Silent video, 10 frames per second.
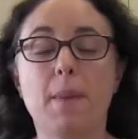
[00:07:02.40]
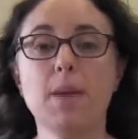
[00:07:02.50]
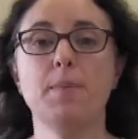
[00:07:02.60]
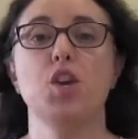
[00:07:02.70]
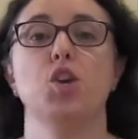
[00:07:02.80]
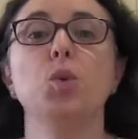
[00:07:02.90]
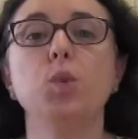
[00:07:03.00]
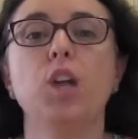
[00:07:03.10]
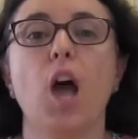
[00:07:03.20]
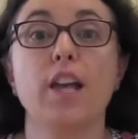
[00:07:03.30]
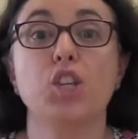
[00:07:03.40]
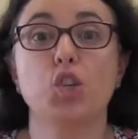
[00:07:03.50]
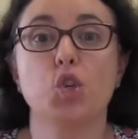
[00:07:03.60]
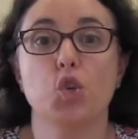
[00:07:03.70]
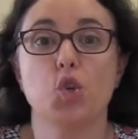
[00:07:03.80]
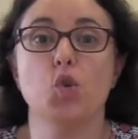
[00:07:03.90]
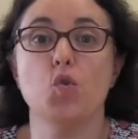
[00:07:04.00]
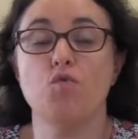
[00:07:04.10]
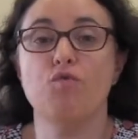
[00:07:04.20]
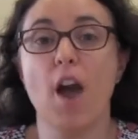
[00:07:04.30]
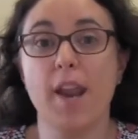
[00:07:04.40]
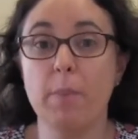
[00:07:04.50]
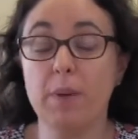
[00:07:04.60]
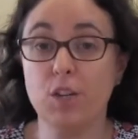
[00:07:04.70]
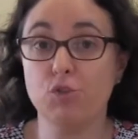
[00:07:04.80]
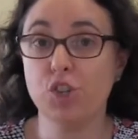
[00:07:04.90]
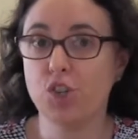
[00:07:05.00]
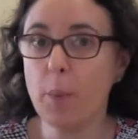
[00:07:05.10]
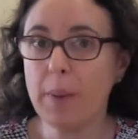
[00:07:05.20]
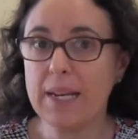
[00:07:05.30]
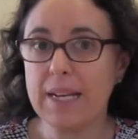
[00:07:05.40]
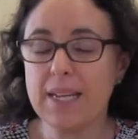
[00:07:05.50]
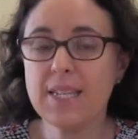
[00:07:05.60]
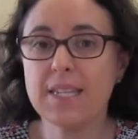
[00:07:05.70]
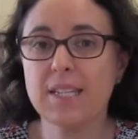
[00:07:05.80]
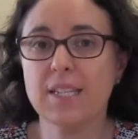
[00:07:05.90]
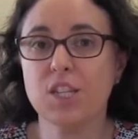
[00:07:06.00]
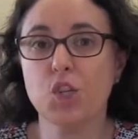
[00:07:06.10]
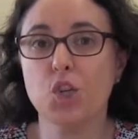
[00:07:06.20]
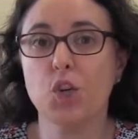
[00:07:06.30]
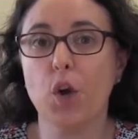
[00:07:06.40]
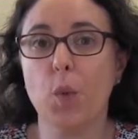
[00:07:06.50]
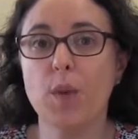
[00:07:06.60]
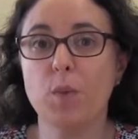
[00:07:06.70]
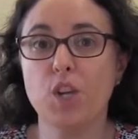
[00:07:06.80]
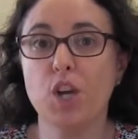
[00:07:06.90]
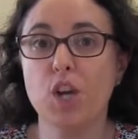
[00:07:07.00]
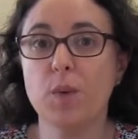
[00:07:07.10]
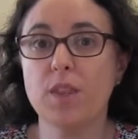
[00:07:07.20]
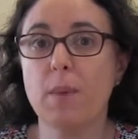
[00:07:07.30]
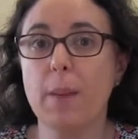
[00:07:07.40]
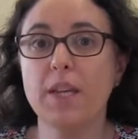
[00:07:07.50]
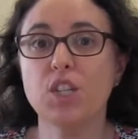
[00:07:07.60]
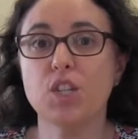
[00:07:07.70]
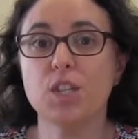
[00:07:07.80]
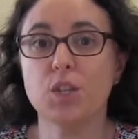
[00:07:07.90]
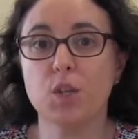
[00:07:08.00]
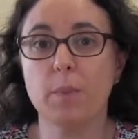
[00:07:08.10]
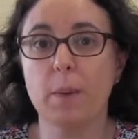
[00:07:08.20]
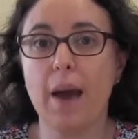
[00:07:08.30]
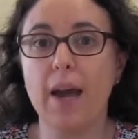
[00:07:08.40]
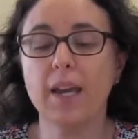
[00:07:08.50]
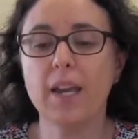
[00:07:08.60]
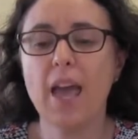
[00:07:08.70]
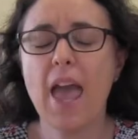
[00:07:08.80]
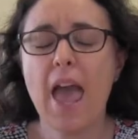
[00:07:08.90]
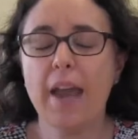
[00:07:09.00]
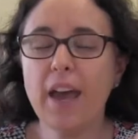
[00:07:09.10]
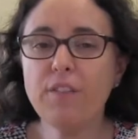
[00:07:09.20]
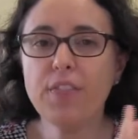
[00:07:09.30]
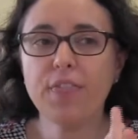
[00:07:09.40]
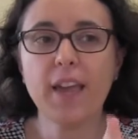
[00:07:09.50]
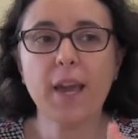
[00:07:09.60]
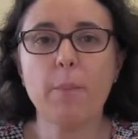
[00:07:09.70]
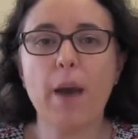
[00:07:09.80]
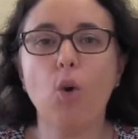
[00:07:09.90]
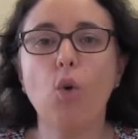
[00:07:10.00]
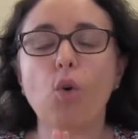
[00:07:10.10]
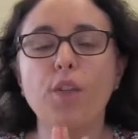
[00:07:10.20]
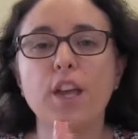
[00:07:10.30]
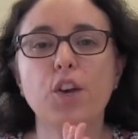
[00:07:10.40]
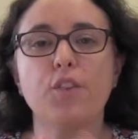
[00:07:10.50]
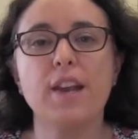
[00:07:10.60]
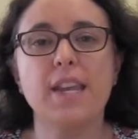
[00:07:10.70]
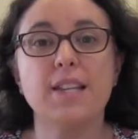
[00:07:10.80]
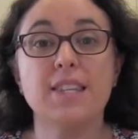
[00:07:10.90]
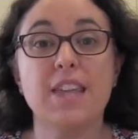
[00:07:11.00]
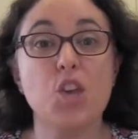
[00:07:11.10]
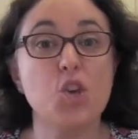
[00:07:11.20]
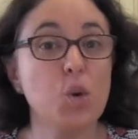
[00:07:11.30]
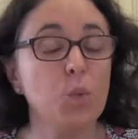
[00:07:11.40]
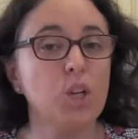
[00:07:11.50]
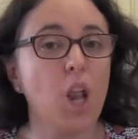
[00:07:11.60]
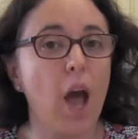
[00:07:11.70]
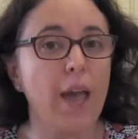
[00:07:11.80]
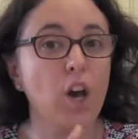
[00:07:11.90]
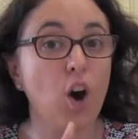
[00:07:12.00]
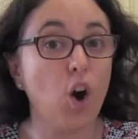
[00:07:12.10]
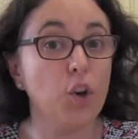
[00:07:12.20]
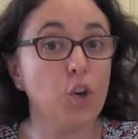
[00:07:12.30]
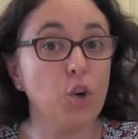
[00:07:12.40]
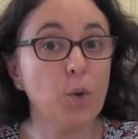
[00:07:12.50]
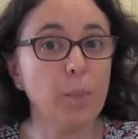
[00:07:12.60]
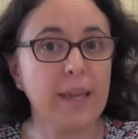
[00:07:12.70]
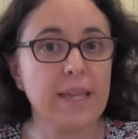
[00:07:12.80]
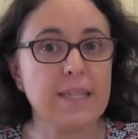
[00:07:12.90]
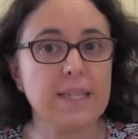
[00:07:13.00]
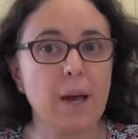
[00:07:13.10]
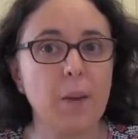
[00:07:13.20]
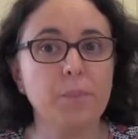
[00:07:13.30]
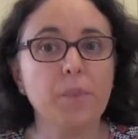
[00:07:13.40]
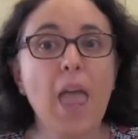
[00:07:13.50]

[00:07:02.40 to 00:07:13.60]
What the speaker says: maybe you would like to write up a little shopping list to go with when you go with Mummy to the supermarket, and have a think about all the ingredients that you would like on your pizza.